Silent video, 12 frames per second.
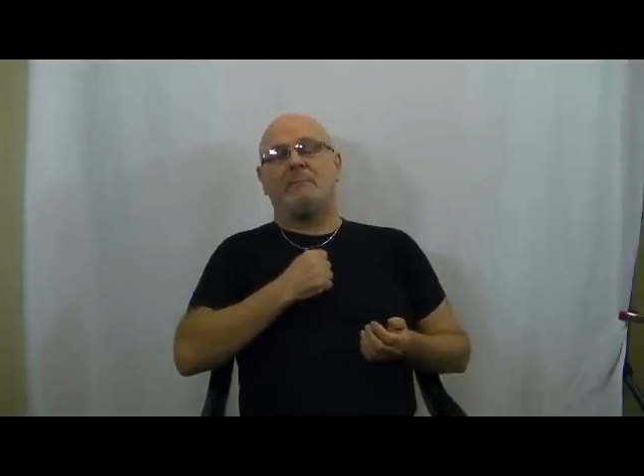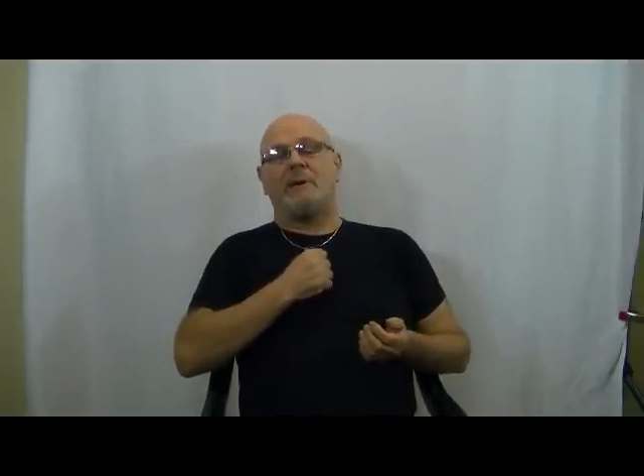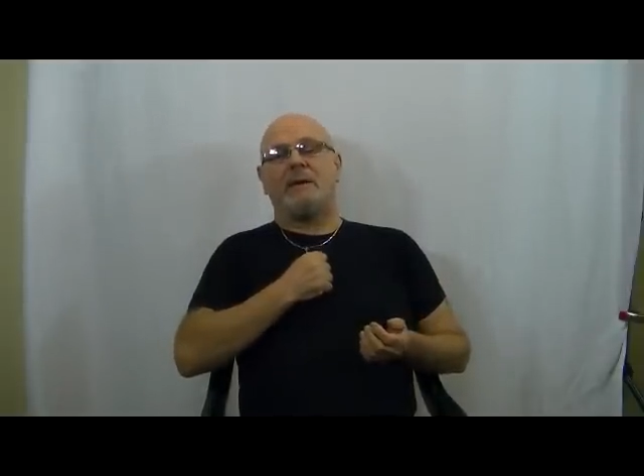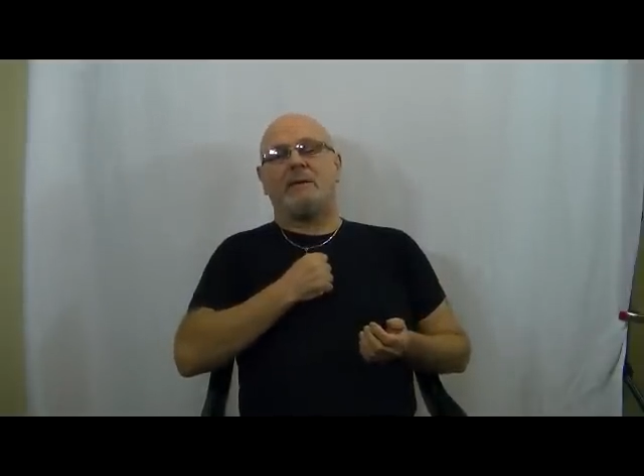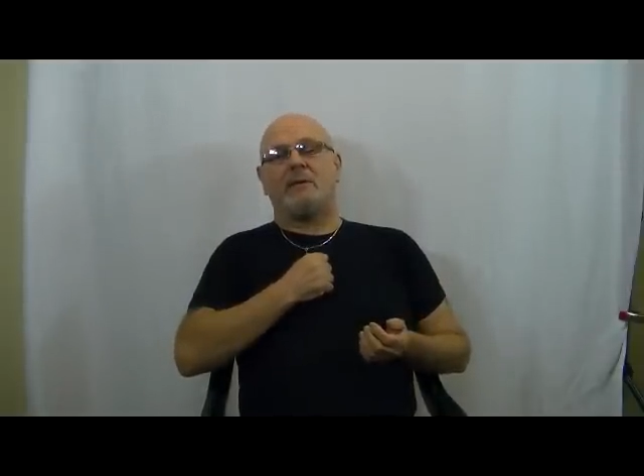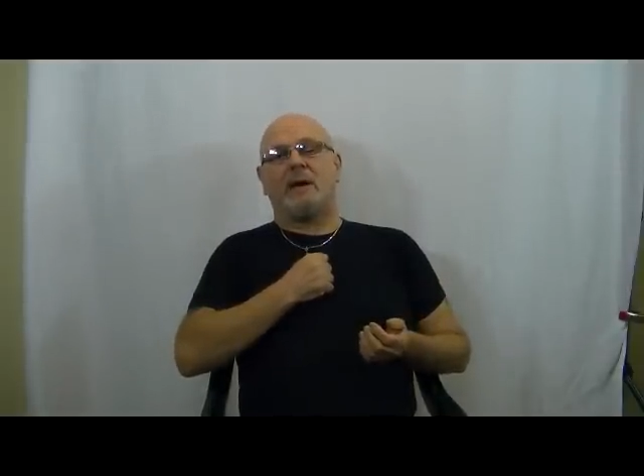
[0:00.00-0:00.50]

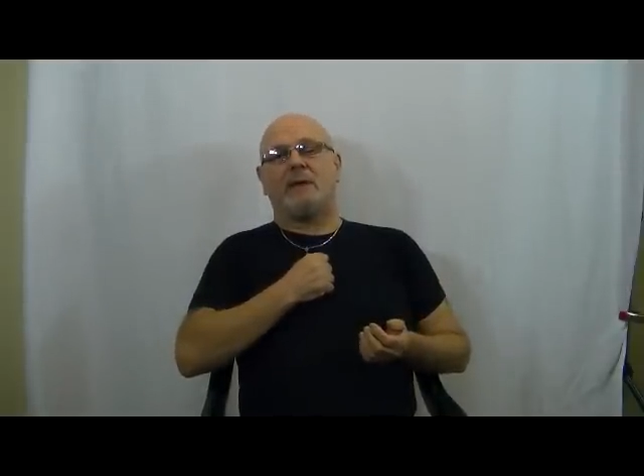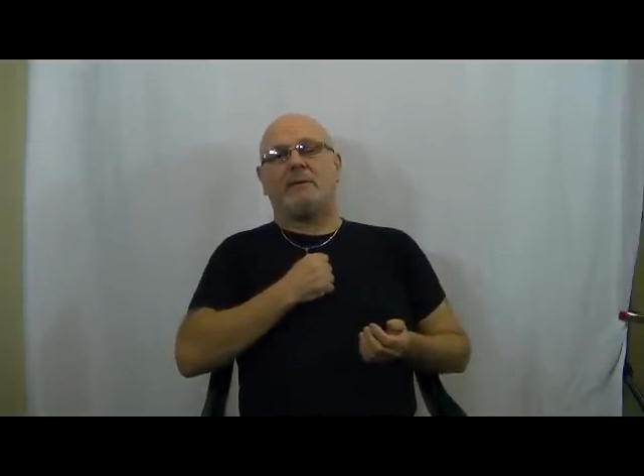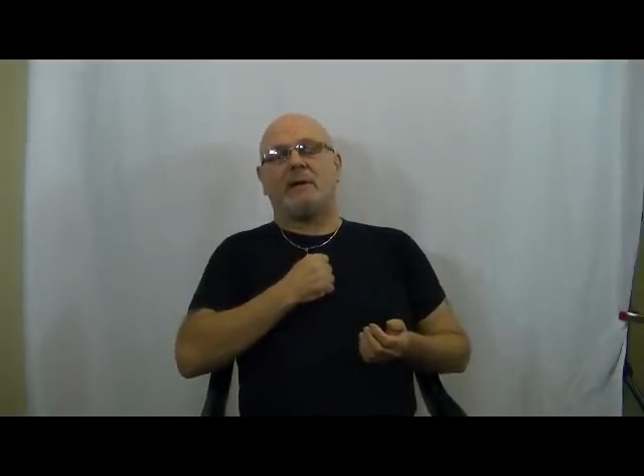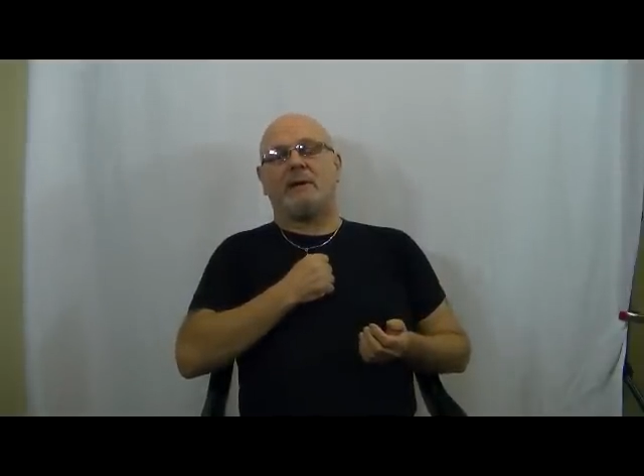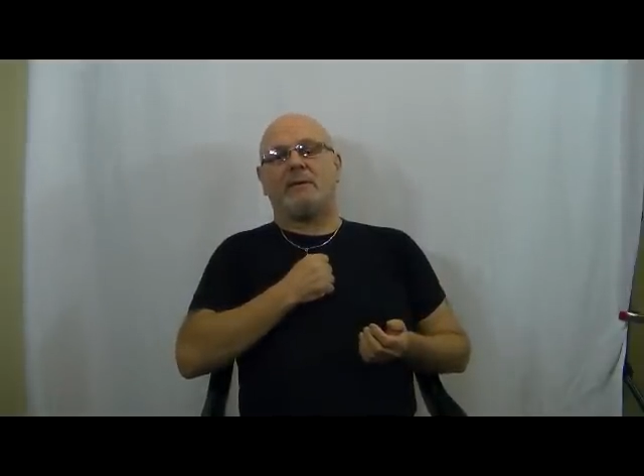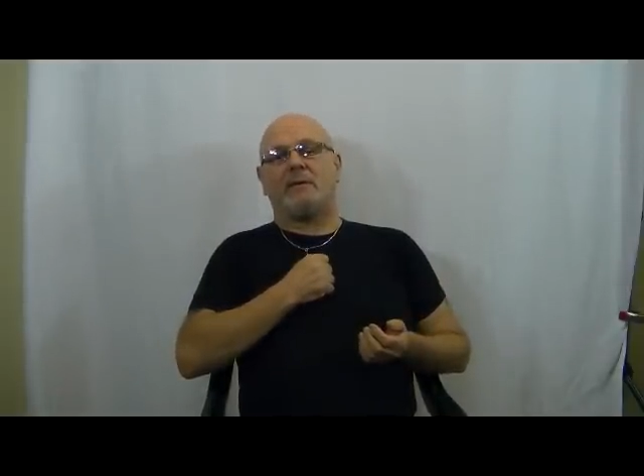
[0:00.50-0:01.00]
beat-like
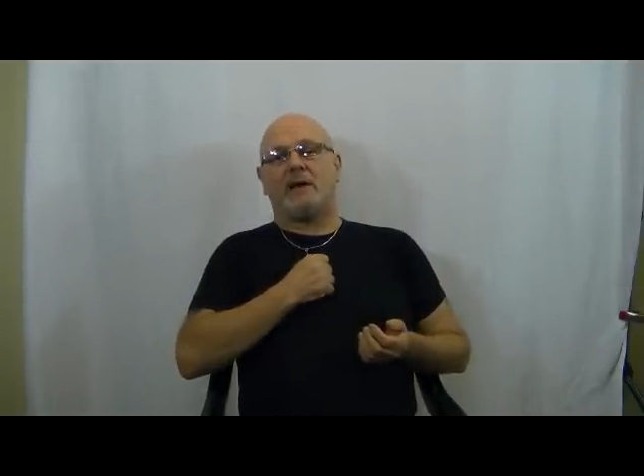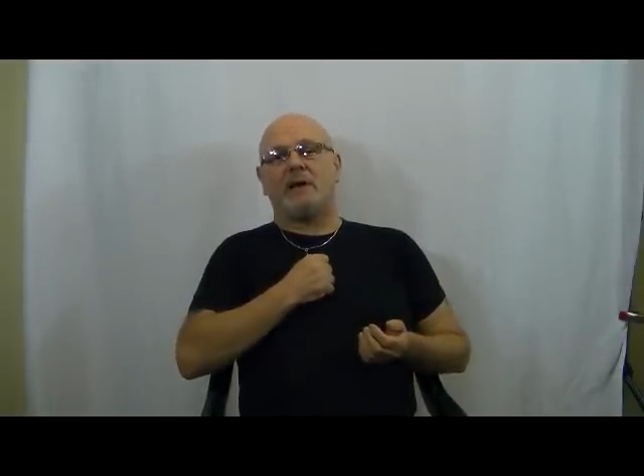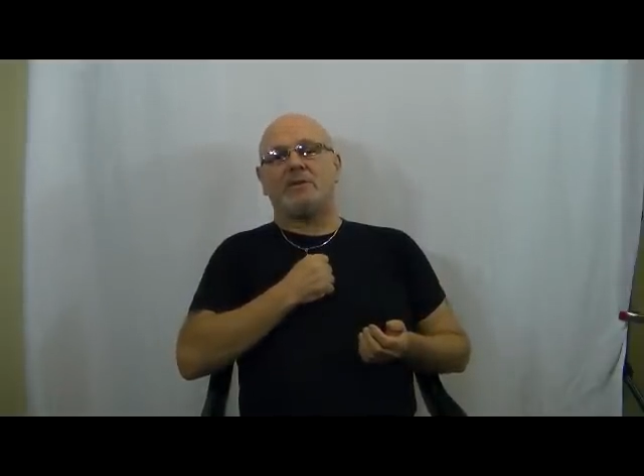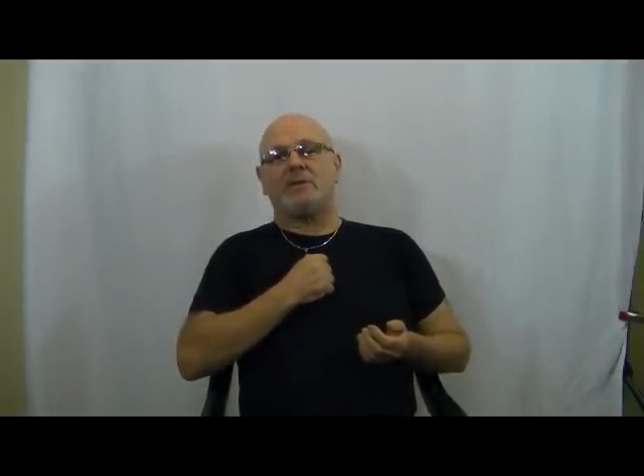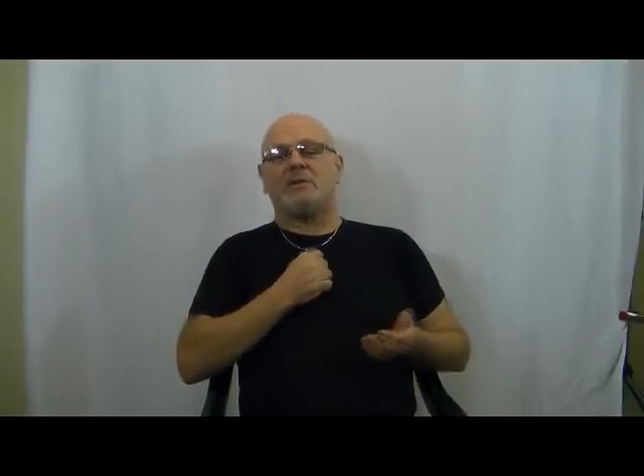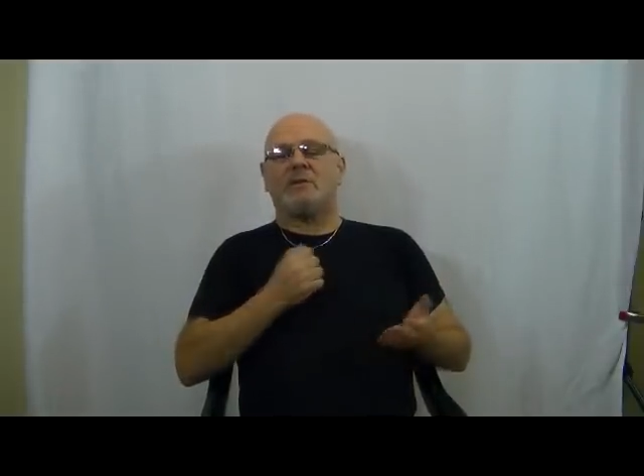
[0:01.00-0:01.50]

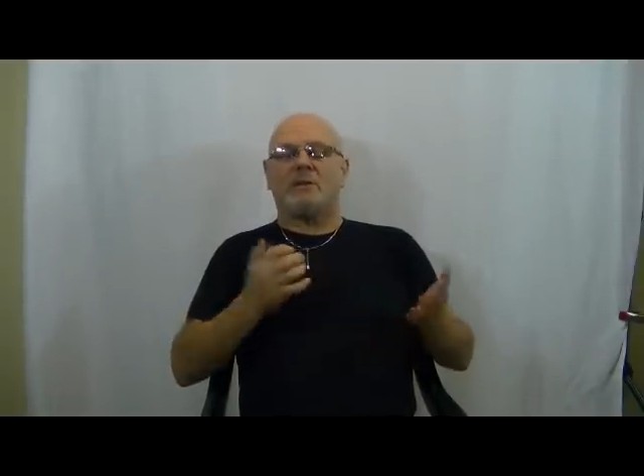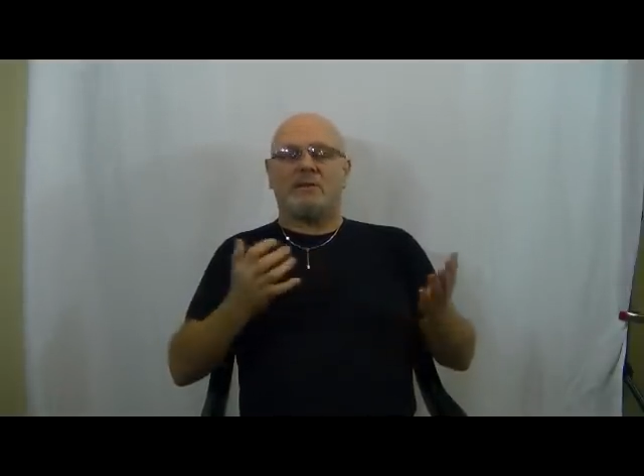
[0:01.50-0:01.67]
sensation,